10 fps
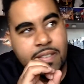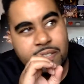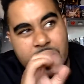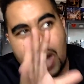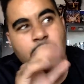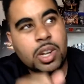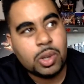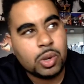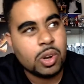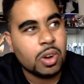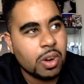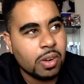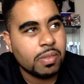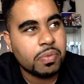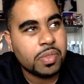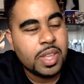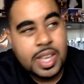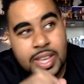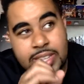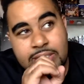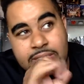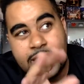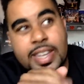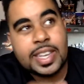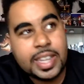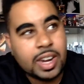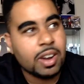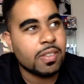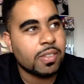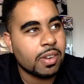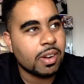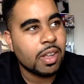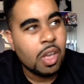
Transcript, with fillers: found a little girl. He's taking care of her.